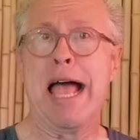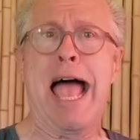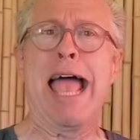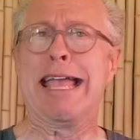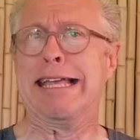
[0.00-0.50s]

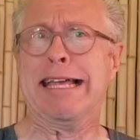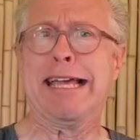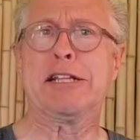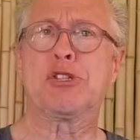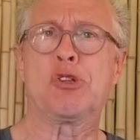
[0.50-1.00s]
hey,
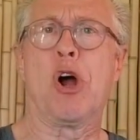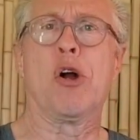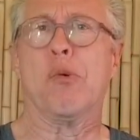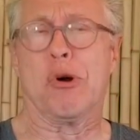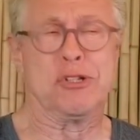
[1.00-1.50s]
it's
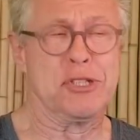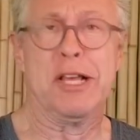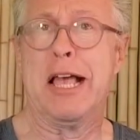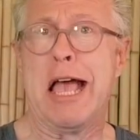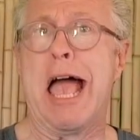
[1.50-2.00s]
Star Wars.
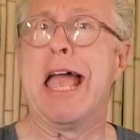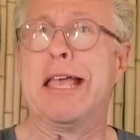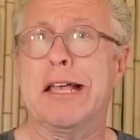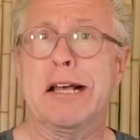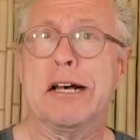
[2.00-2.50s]

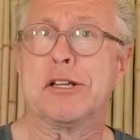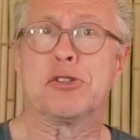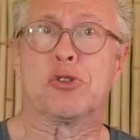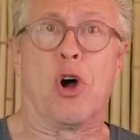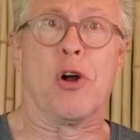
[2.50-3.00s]
Hey, a
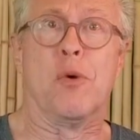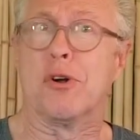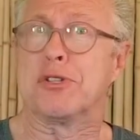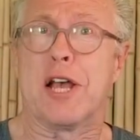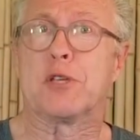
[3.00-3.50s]
Star
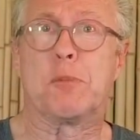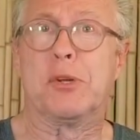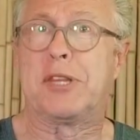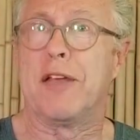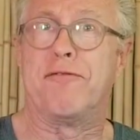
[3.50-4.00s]
Wars
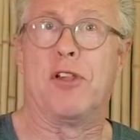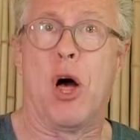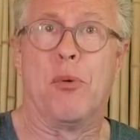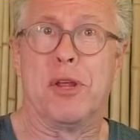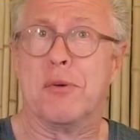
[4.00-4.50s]
expert, Dave
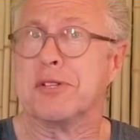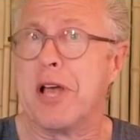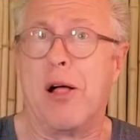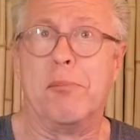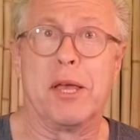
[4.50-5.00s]
Filoni, was
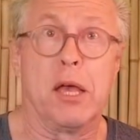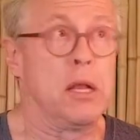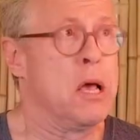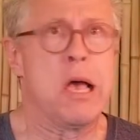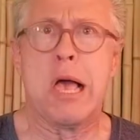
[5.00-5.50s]
helming
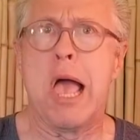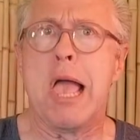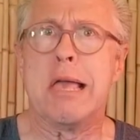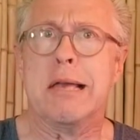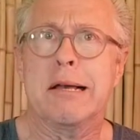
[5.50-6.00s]
it.
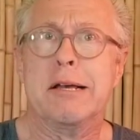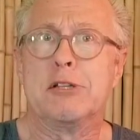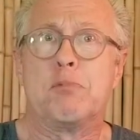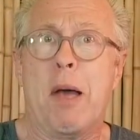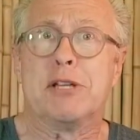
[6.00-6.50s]
Hey,
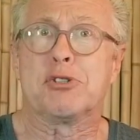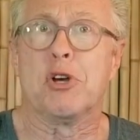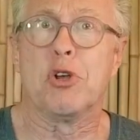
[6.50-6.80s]
it's based on